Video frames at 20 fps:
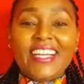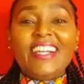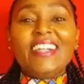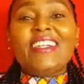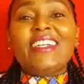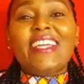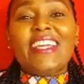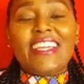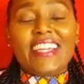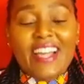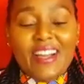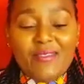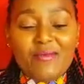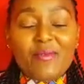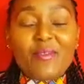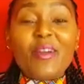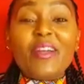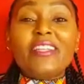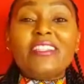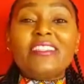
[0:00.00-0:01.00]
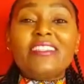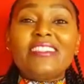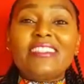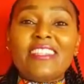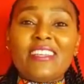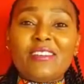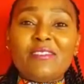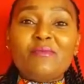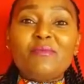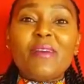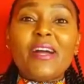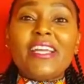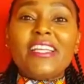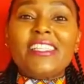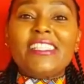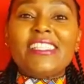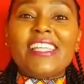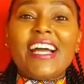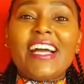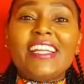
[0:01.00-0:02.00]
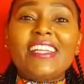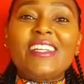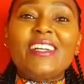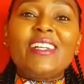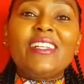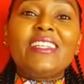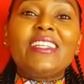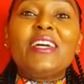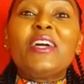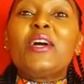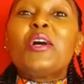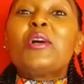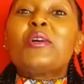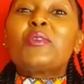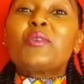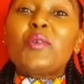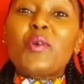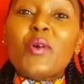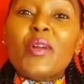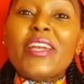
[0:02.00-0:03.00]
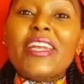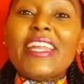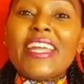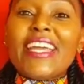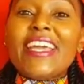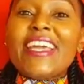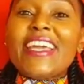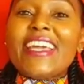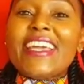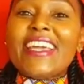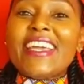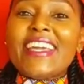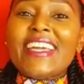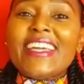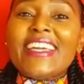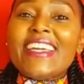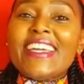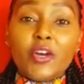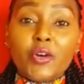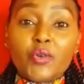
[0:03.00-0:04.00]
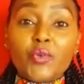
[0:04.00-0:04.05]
Okay, I'm going to name my channel RuDi.